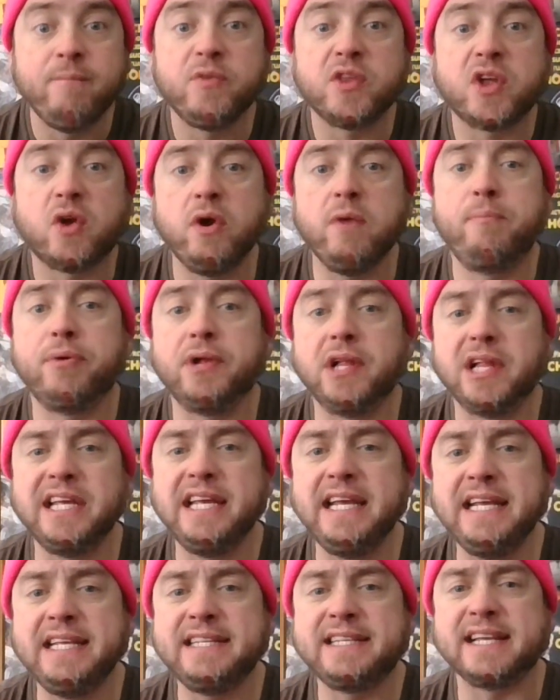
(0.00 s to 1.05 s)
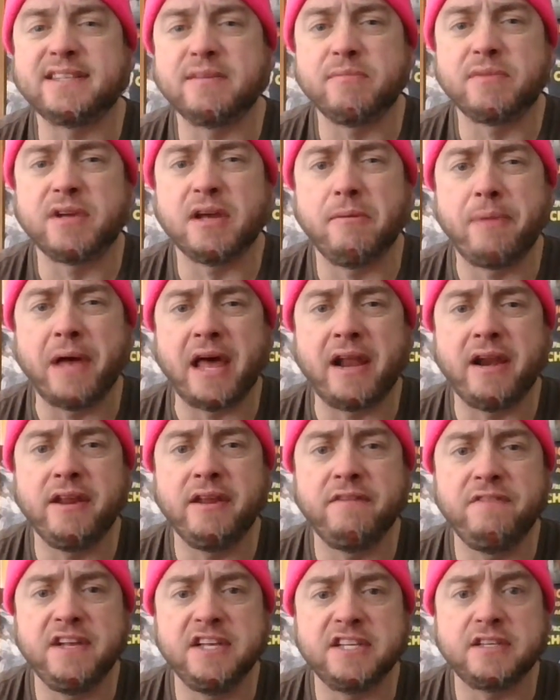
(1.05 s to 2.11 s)
Can we please get some
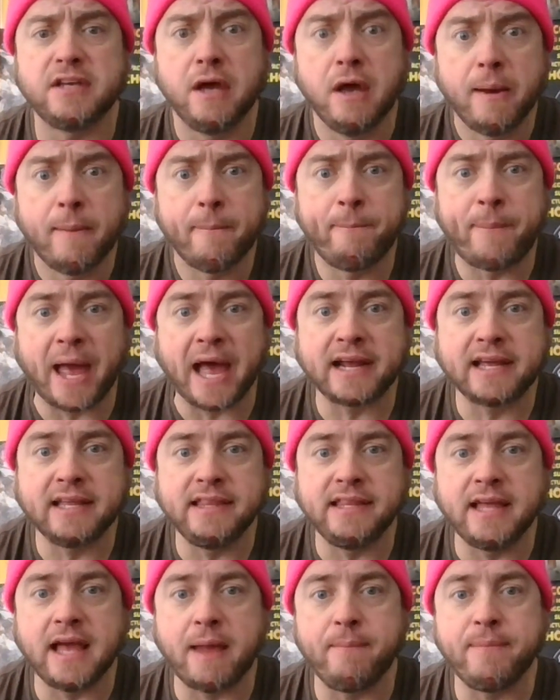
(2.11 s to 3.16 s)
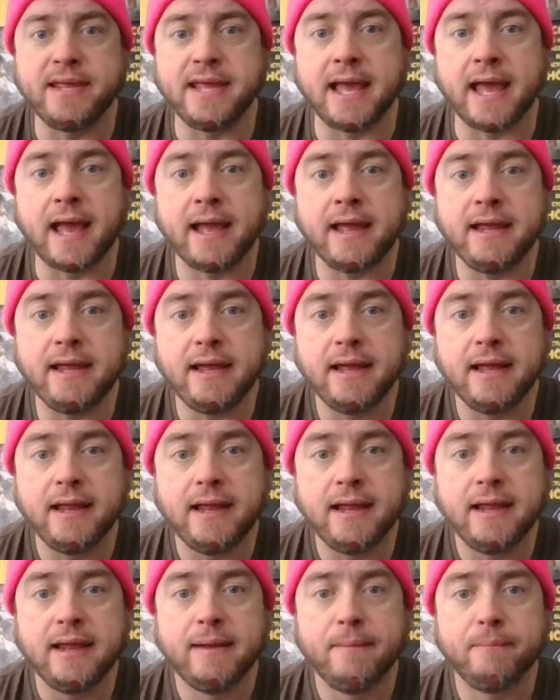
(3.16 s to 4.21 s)
competitiveness back in the NBA?
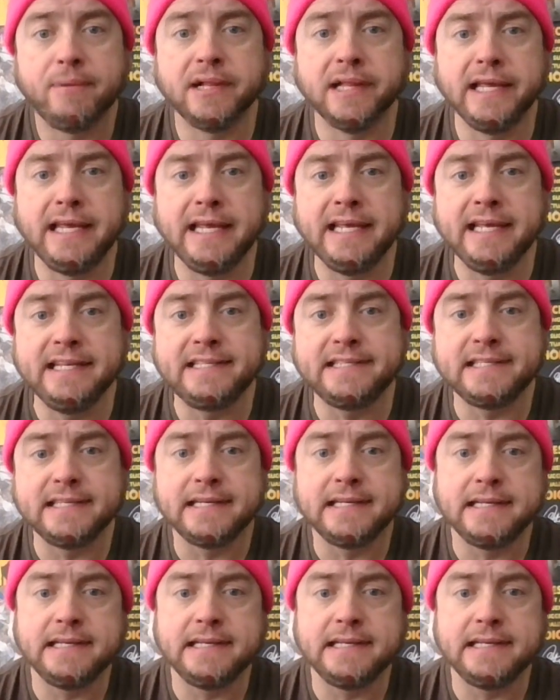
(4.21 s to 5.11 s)
Please?